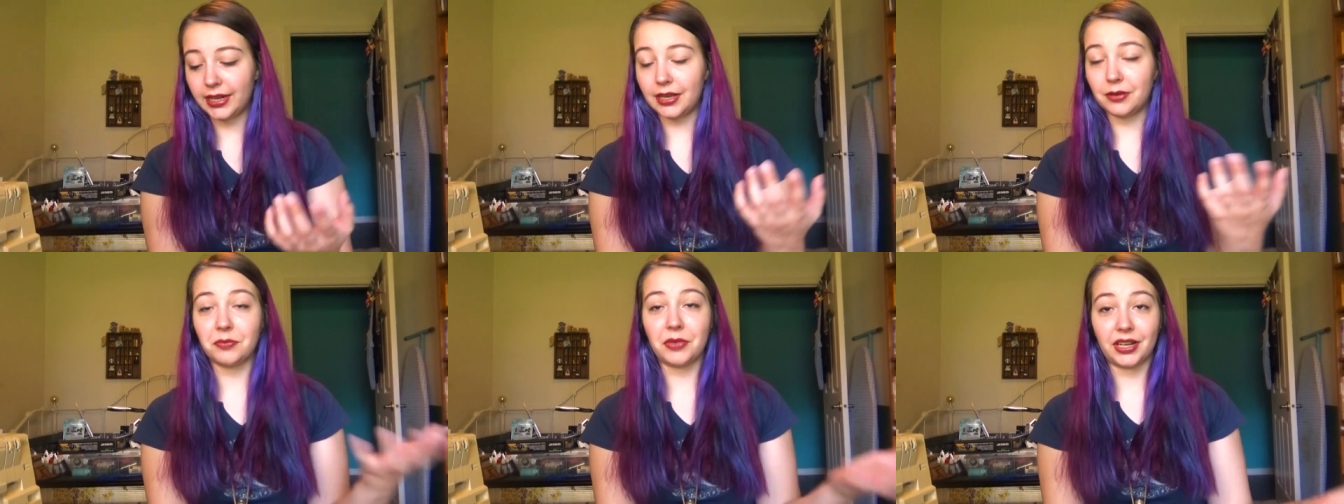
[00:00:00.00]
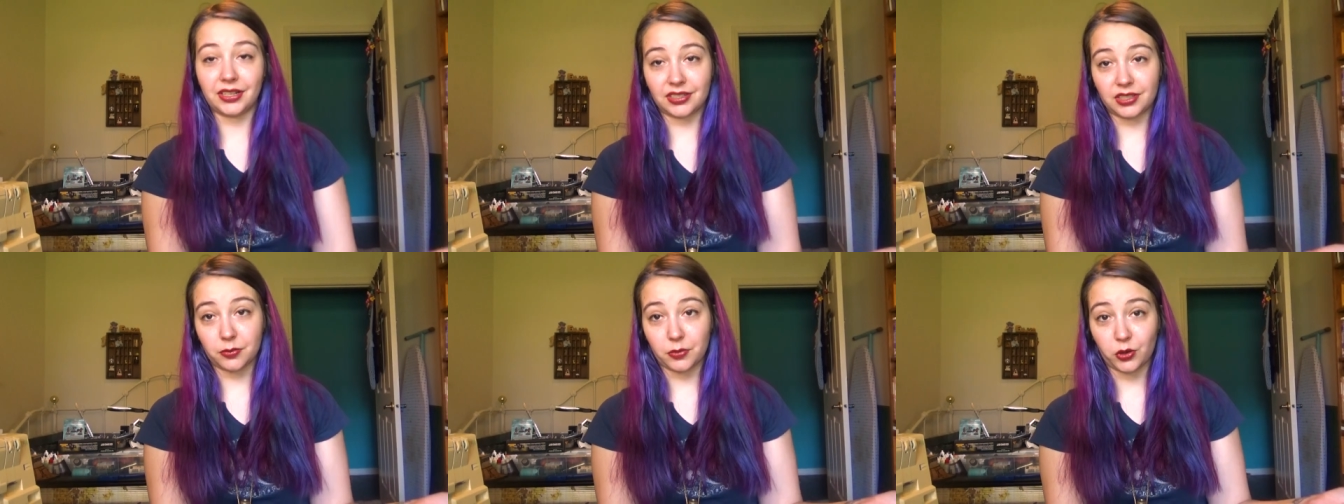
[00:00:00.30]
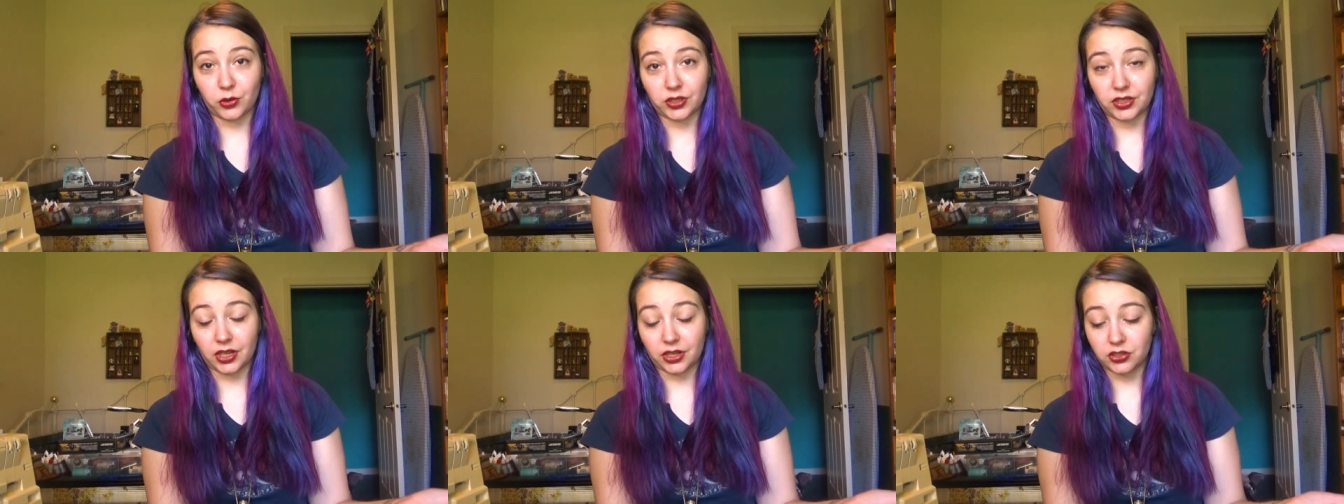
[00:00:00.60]
It makes the
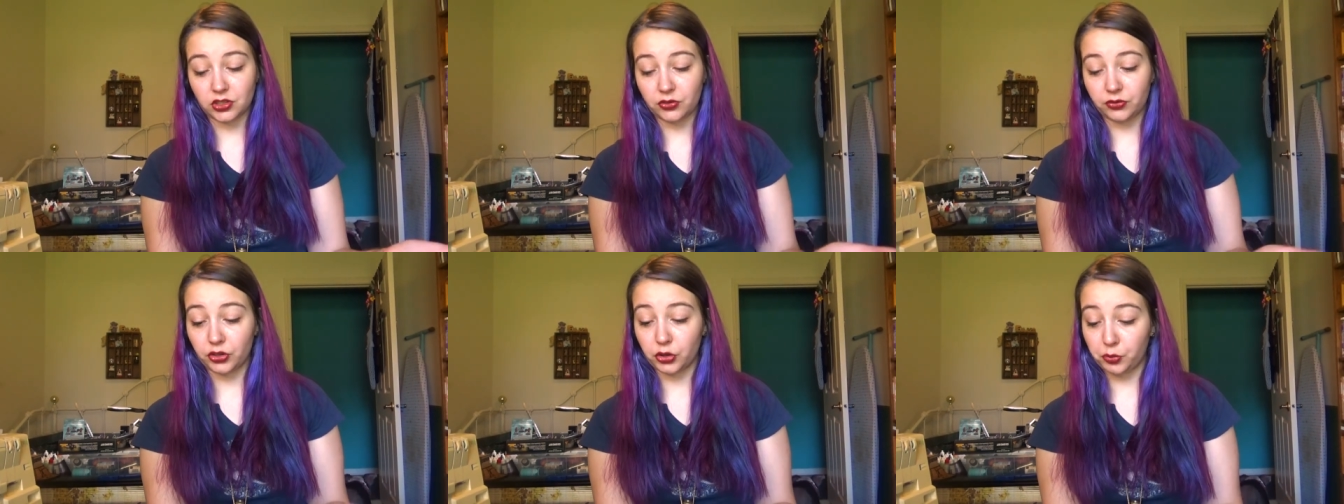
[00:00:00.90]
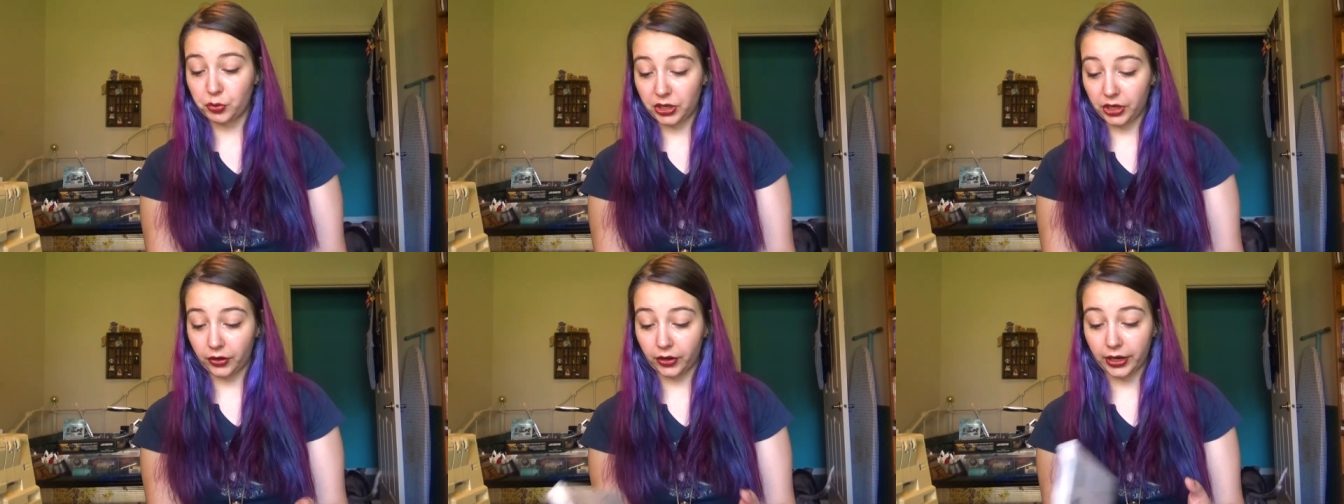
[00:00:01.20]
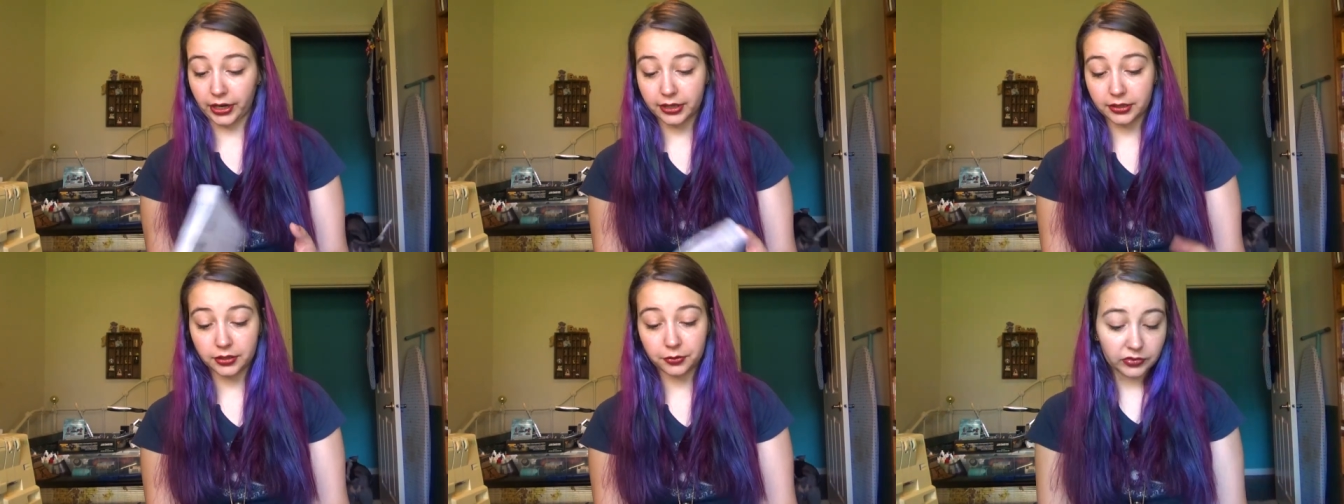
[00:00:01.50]
most sense for the
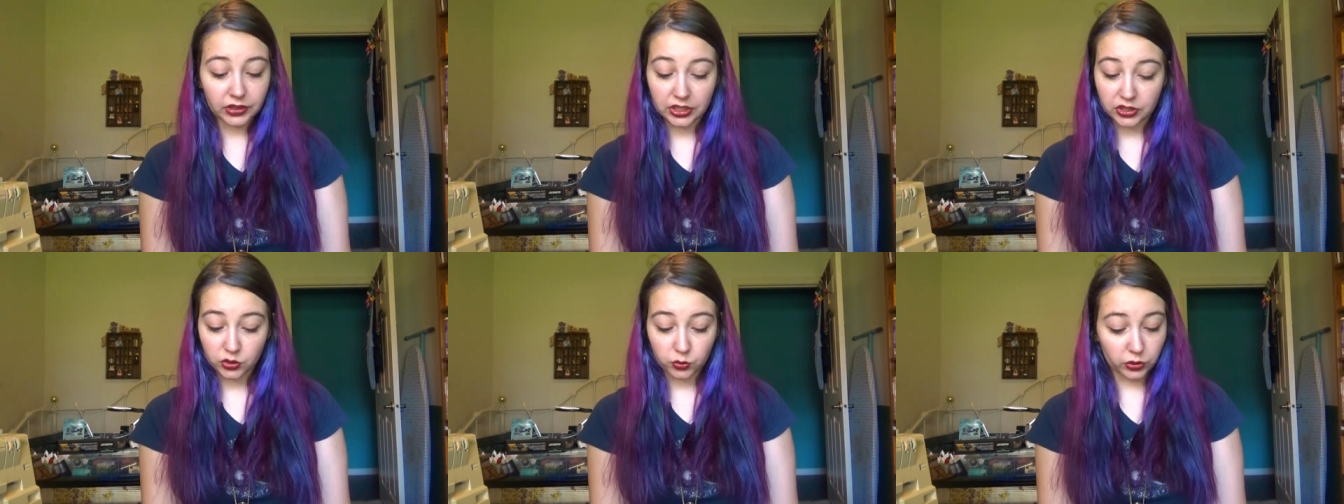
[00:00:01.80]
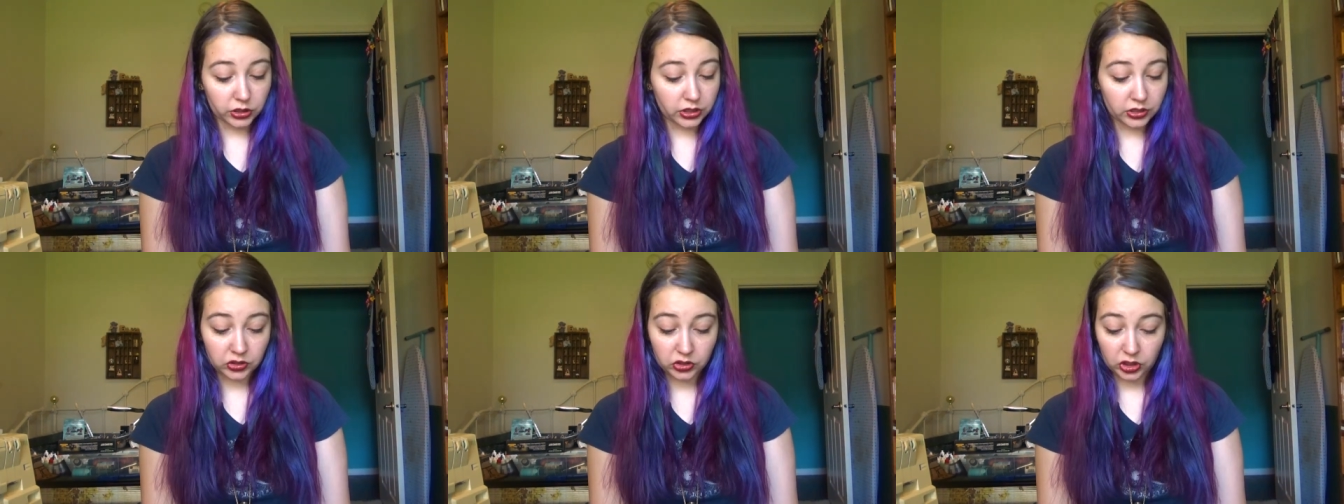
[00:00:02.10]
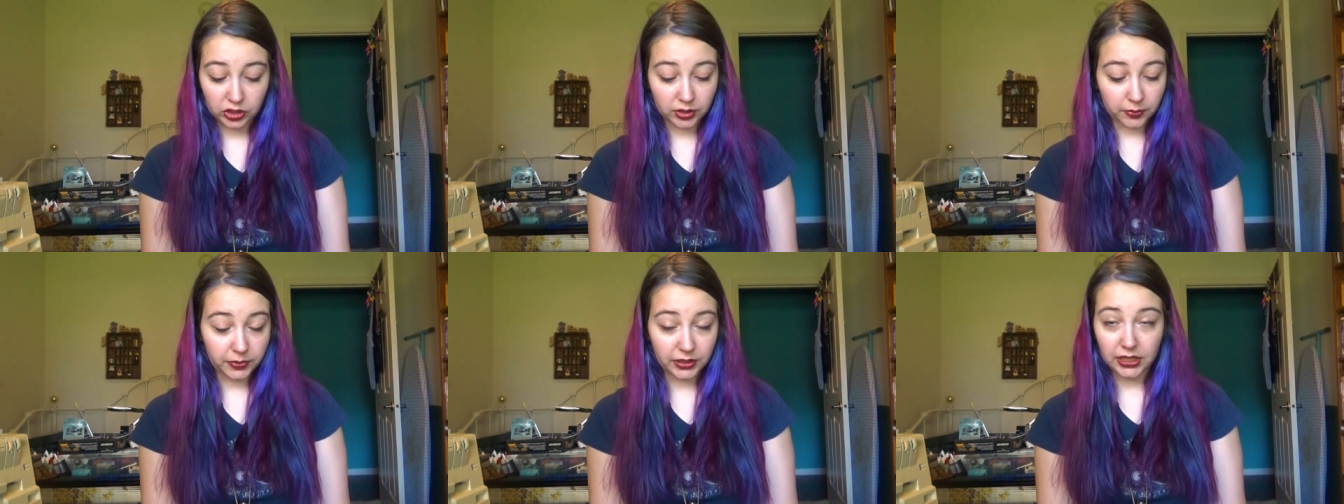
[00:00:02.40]
period. This one's
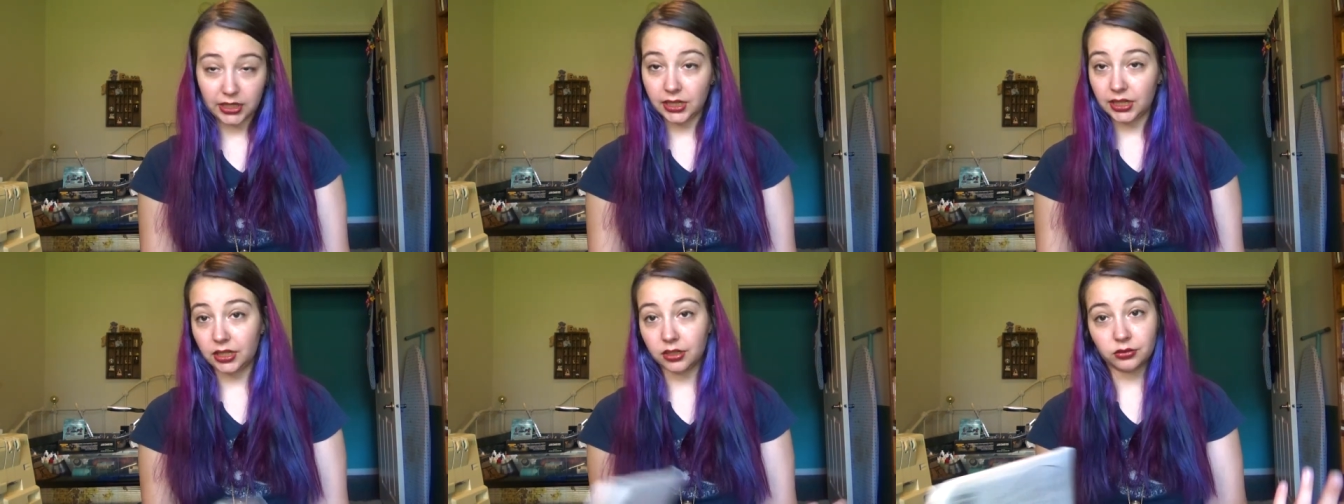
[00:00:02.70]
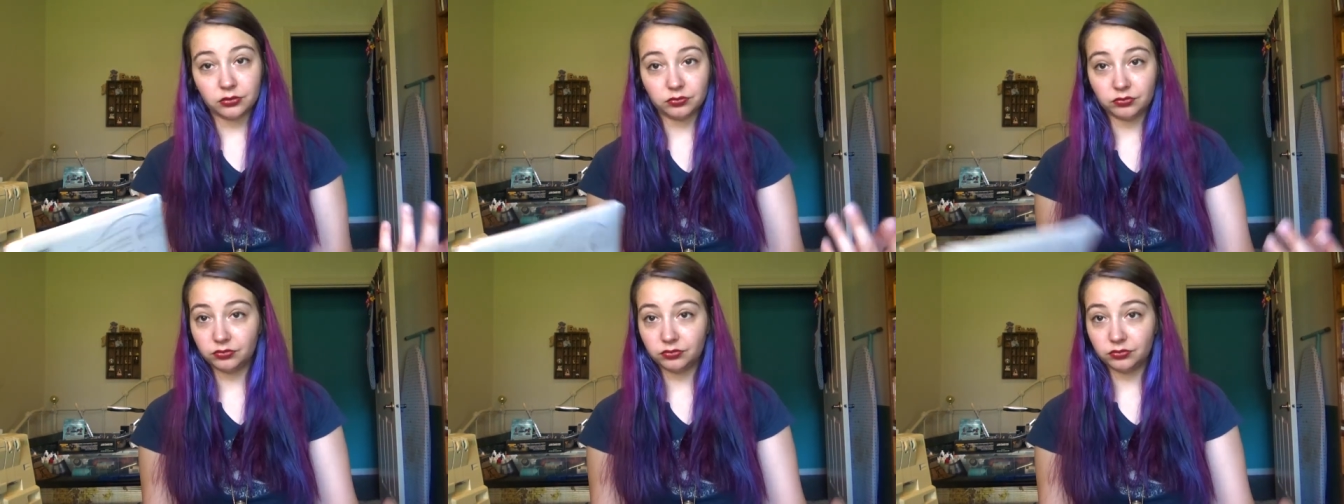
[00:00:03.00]
going to be